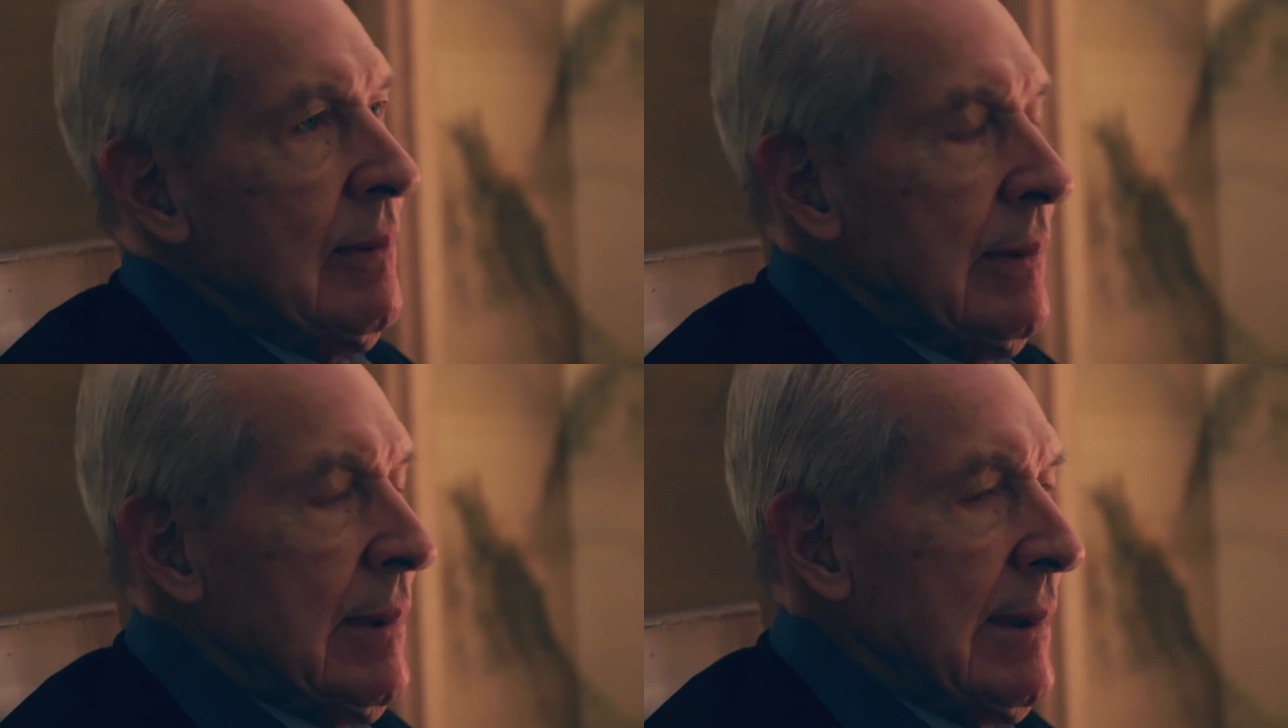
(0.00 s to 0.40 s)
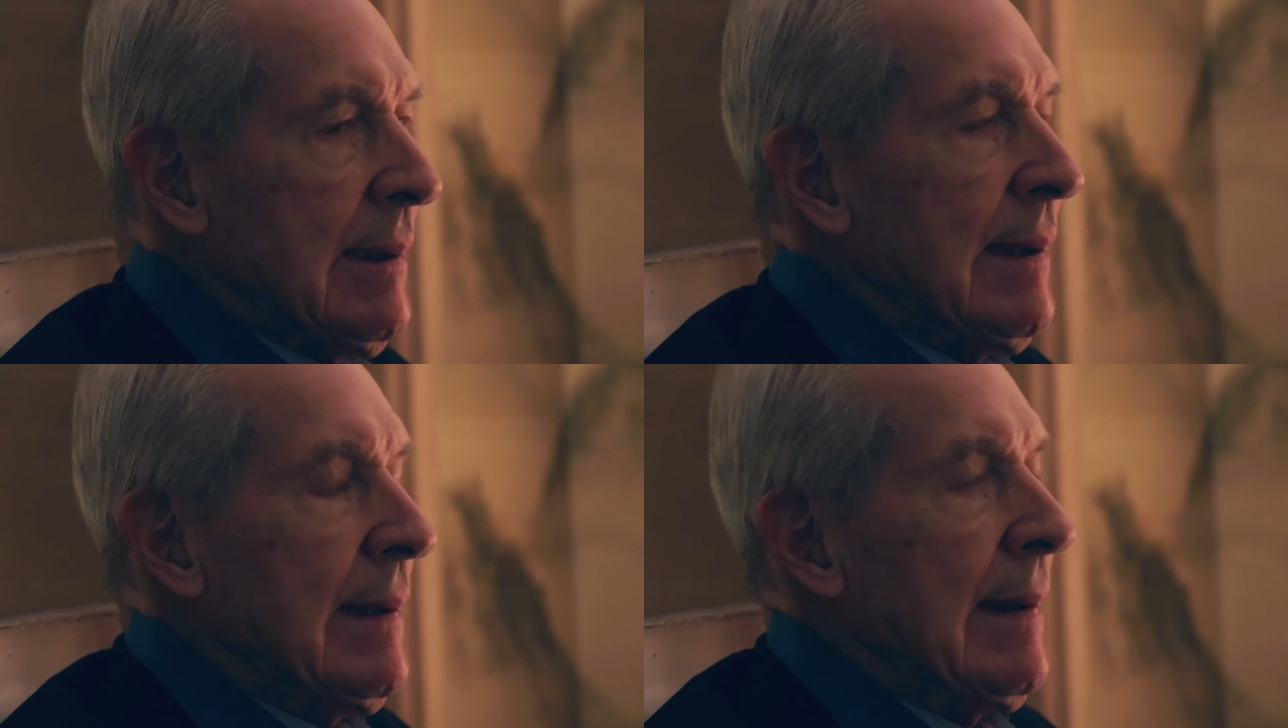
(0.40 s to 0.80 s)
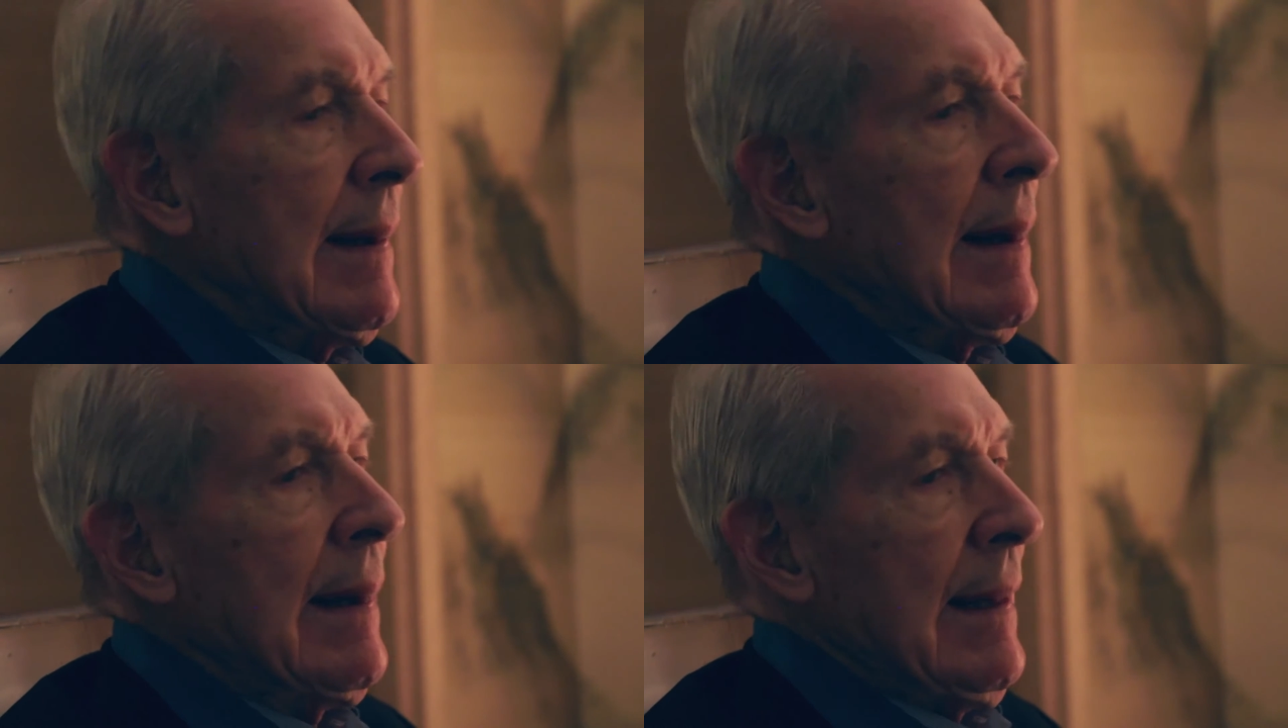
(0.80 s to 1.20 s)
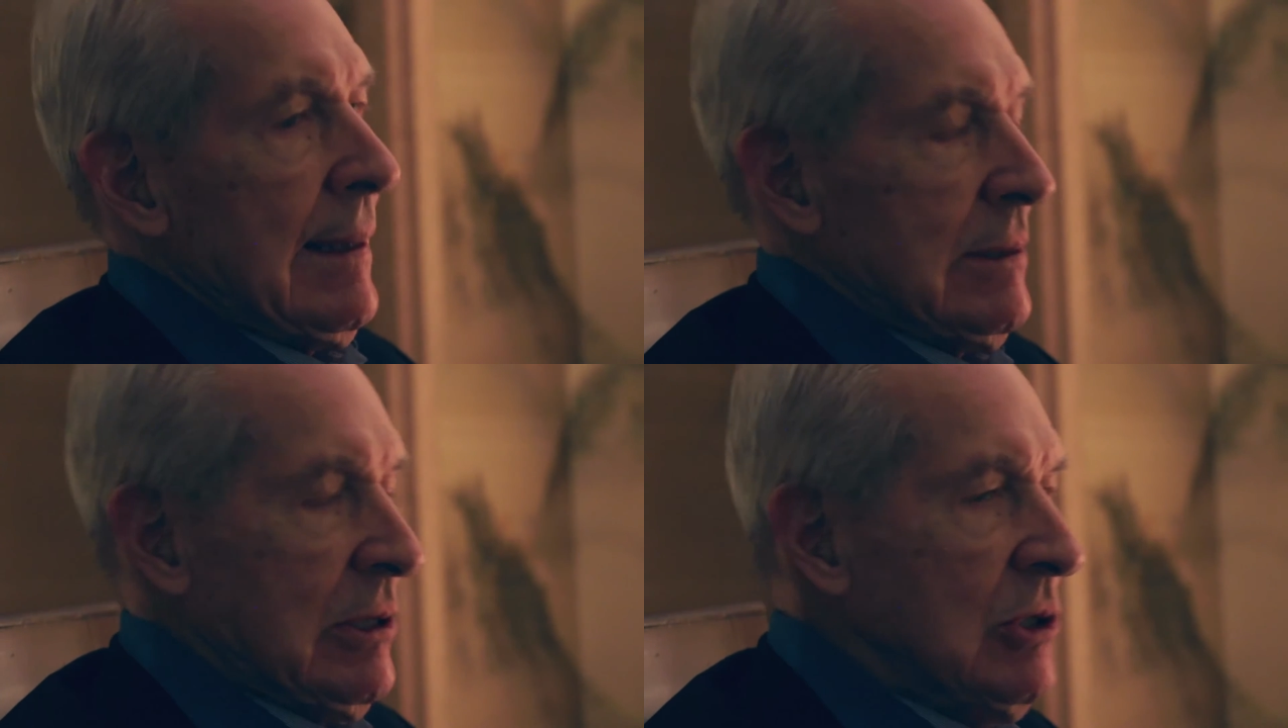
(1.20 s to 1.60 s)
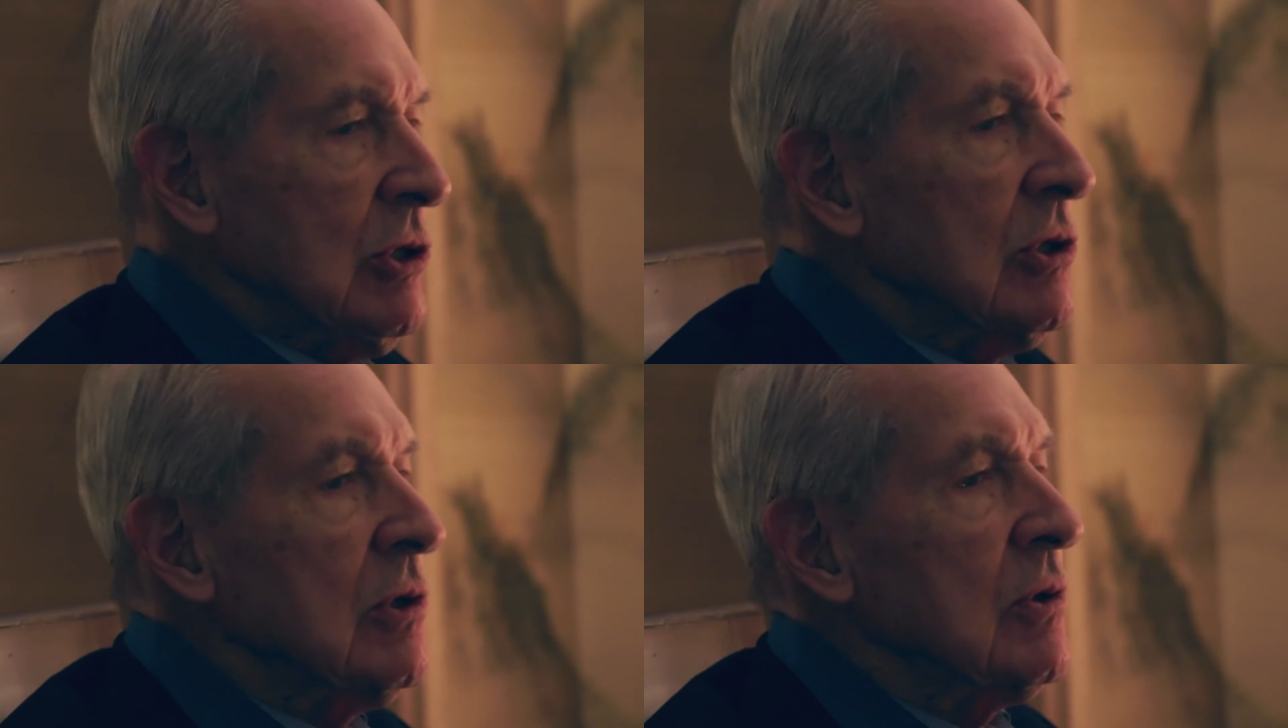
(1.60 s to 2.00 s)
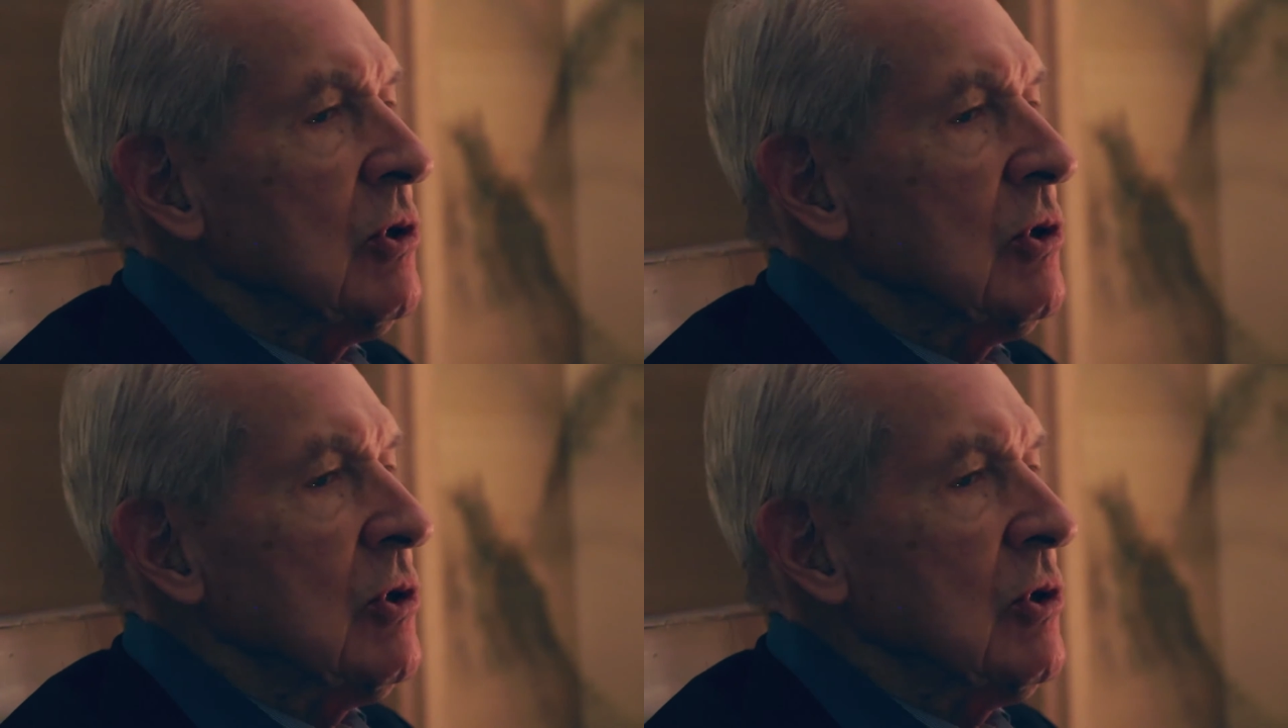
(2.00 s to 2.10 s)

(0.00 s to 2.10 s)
but I didn't know,